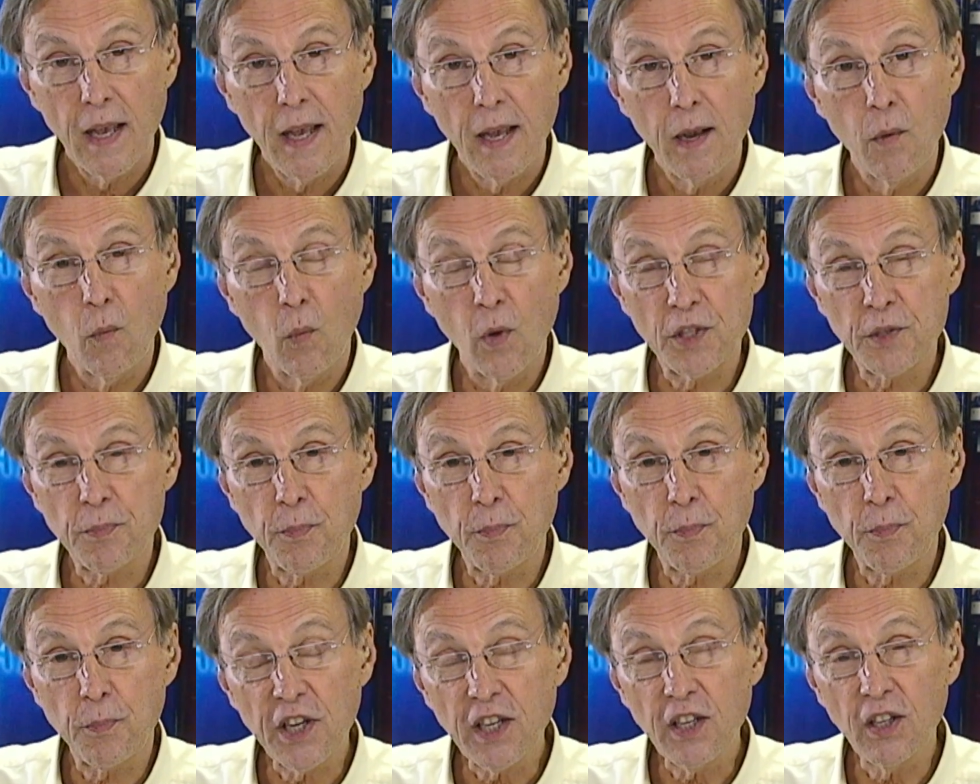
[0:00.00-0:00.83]
What's
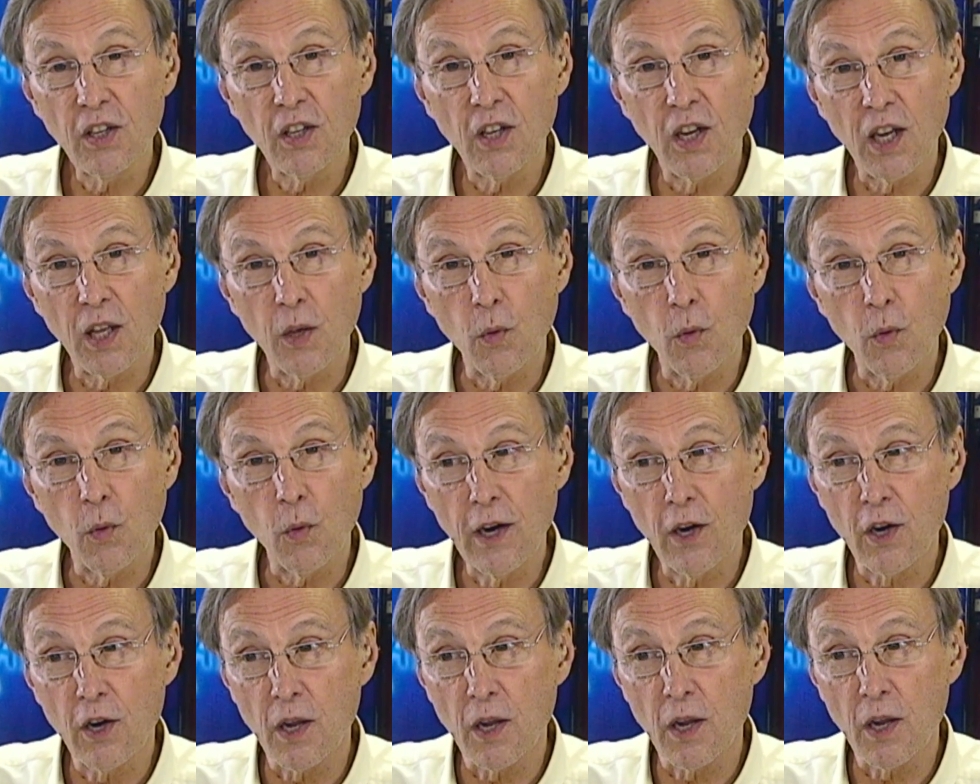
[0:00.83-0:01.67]
particularly
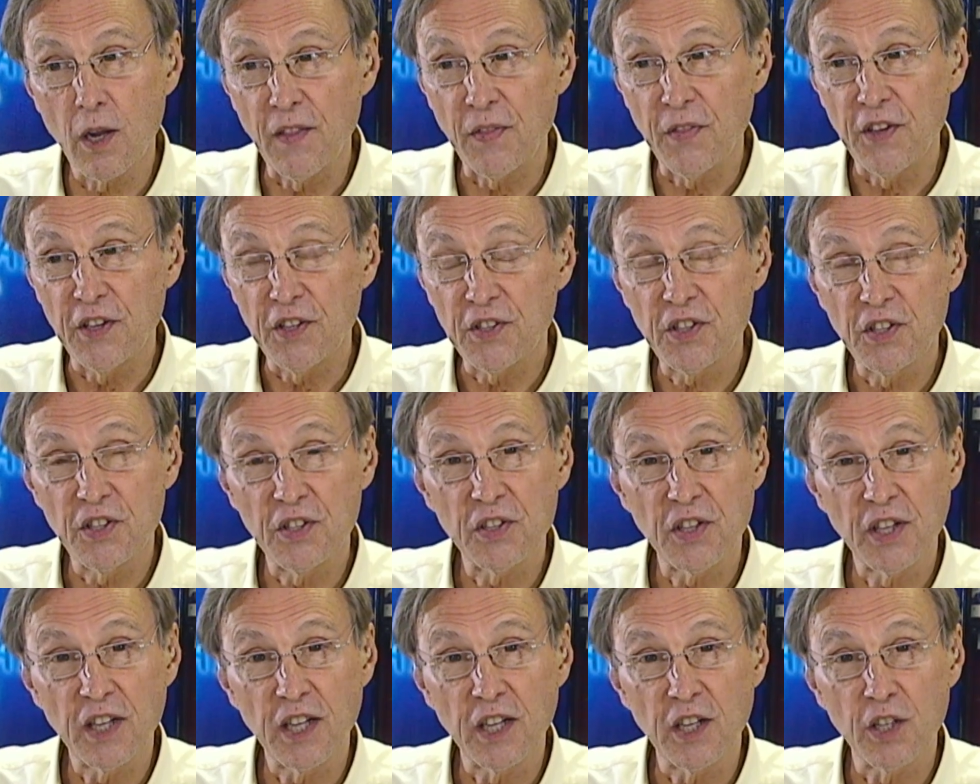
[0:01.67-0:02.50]
weird about this
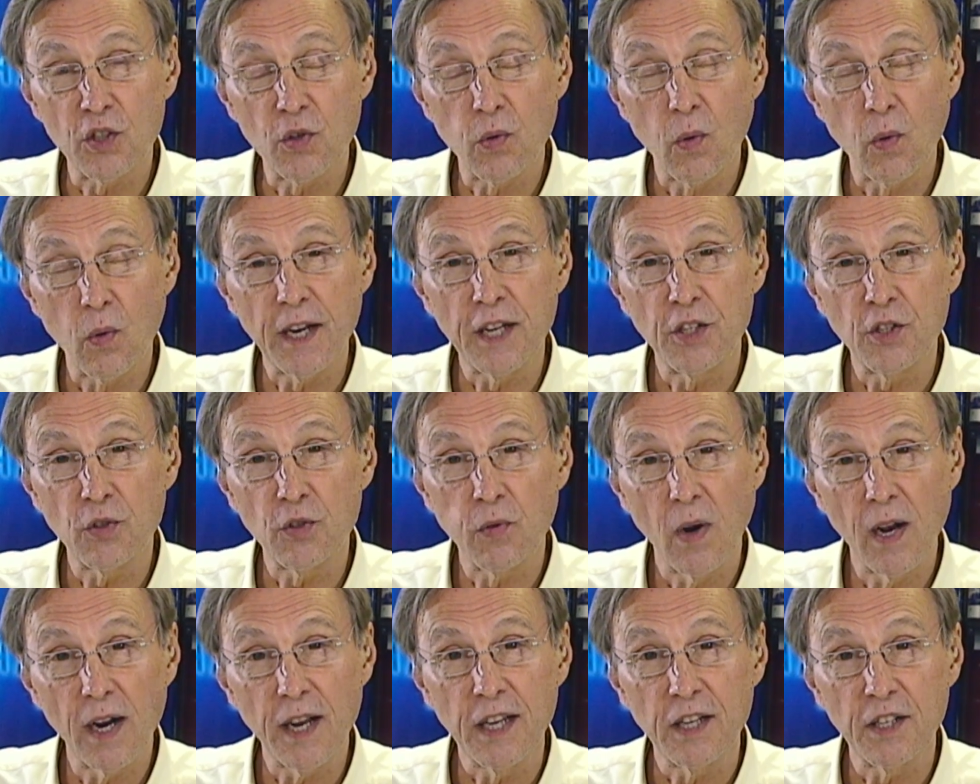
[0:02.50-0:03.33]
is that in
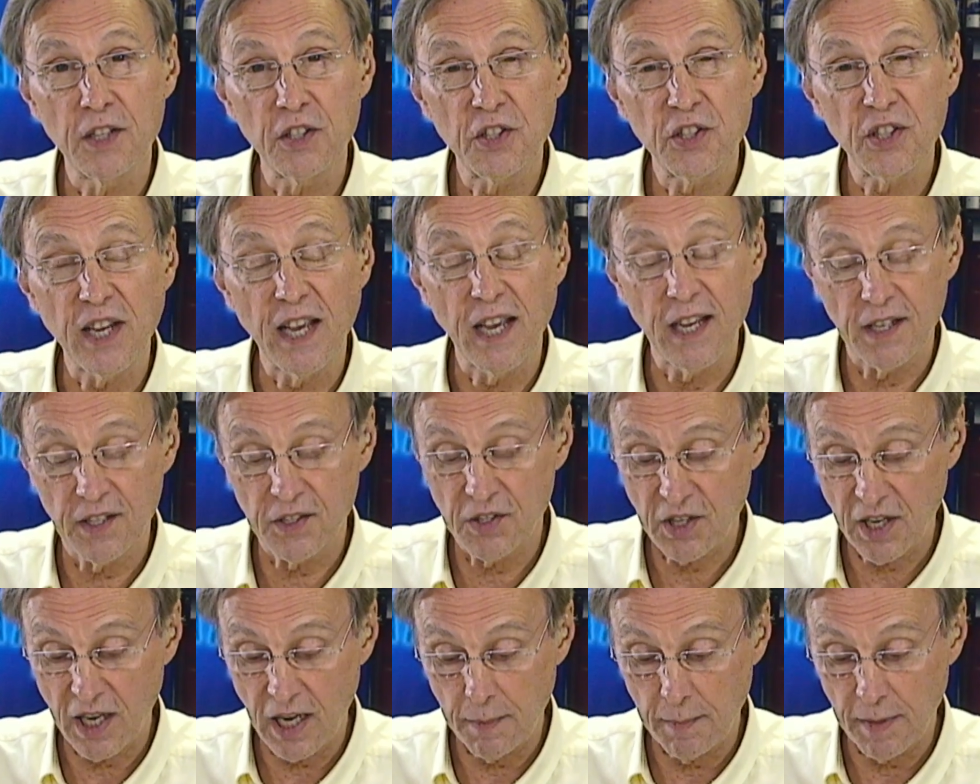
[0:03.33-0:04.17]
2020,
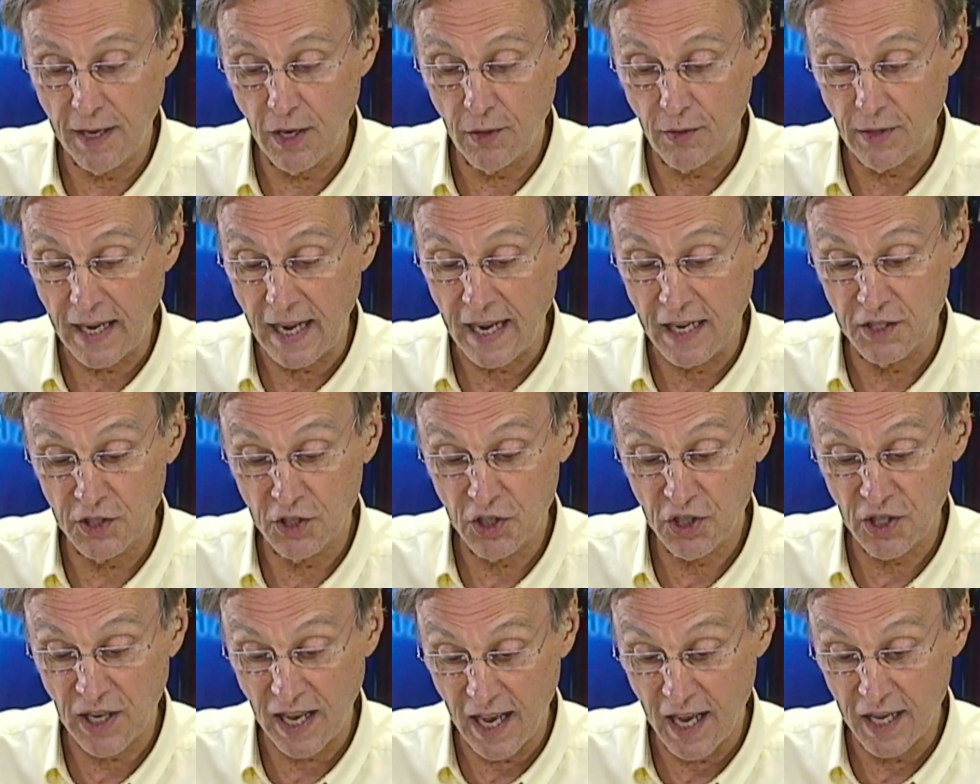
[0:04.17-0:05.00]
DeSantis came out and
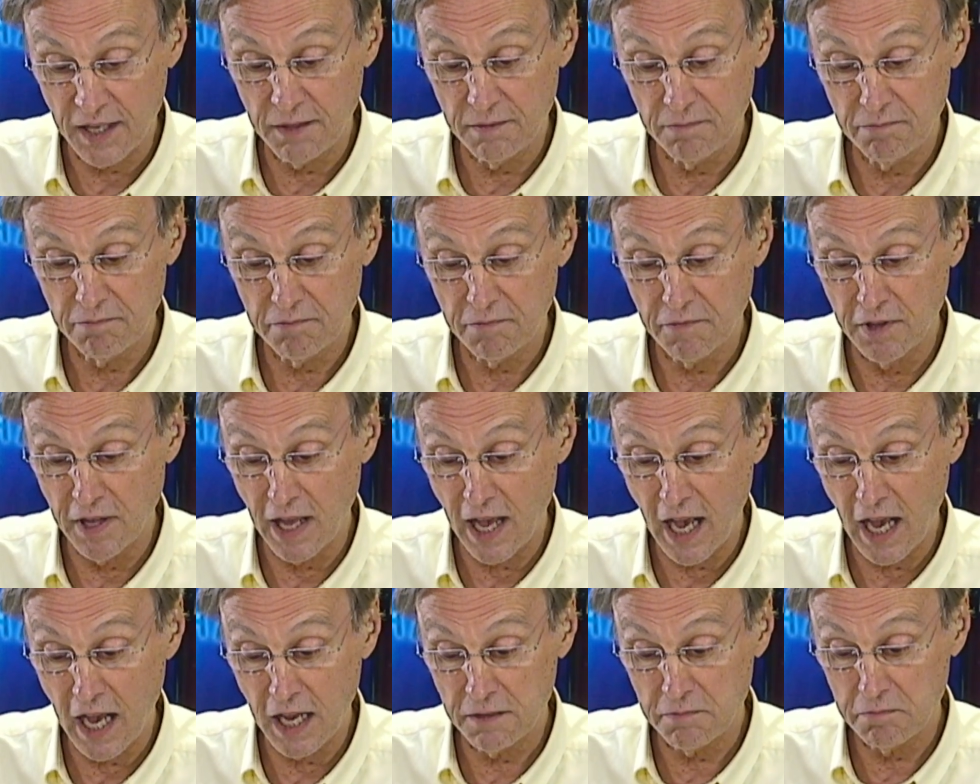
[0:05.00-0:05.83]
said
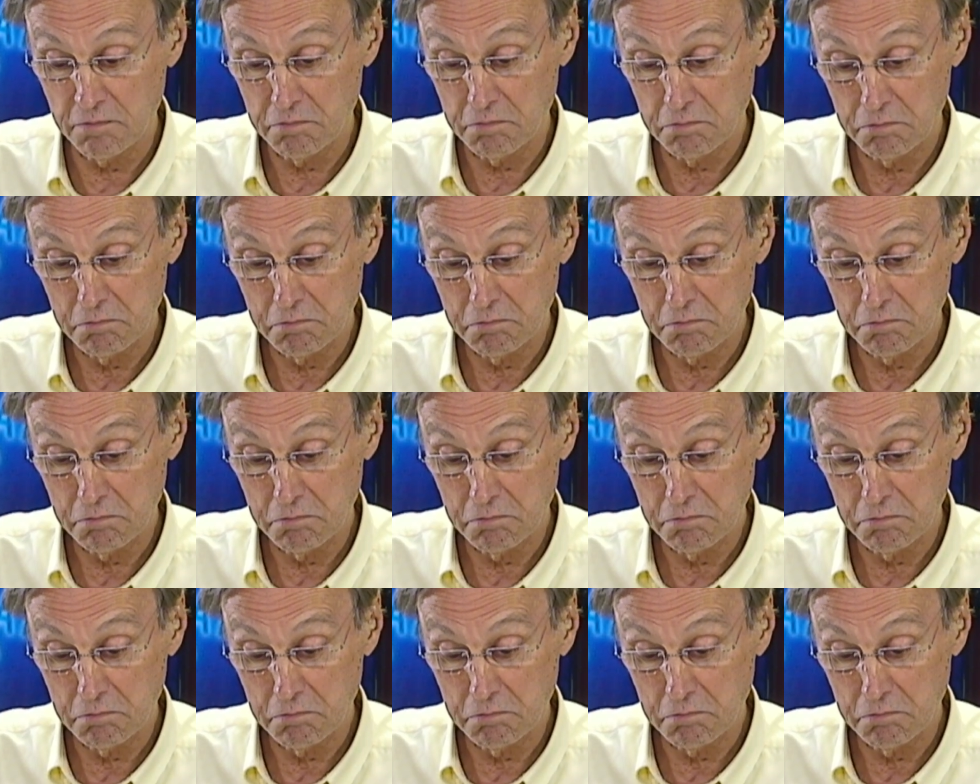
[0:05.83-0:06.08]
that